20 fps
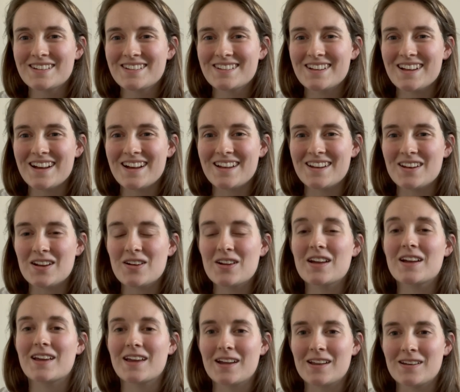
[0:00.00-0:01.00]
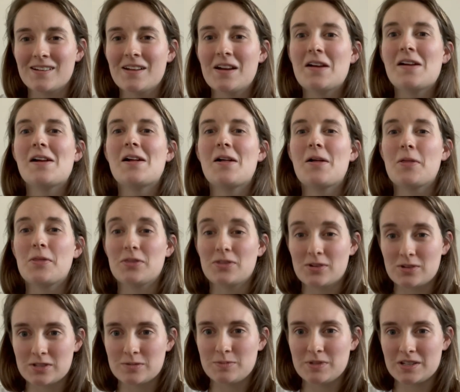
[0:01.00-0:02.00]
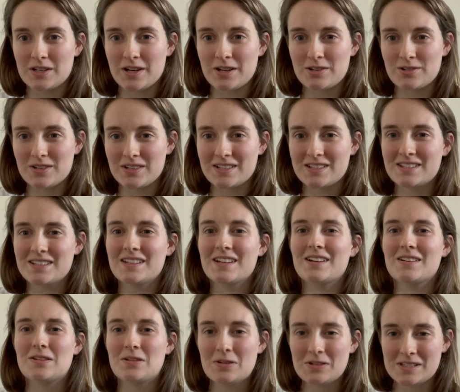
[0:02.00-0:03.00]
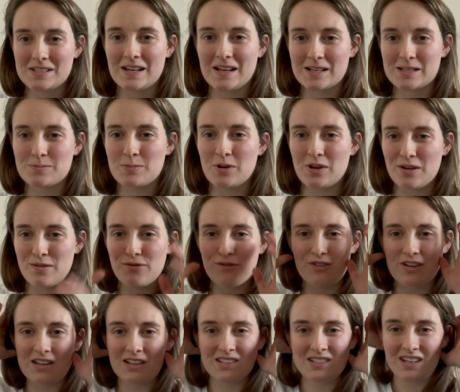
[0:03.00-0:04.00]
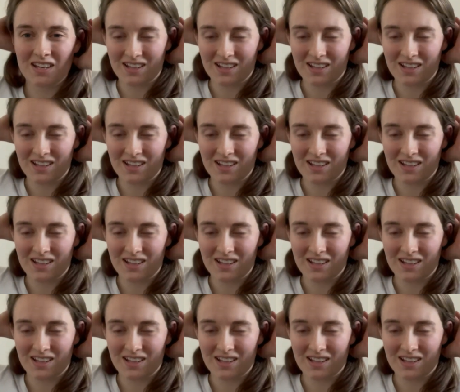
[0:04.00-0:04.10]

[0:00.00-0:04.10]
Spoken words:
And again, not a podiatrist, not an expert in feet.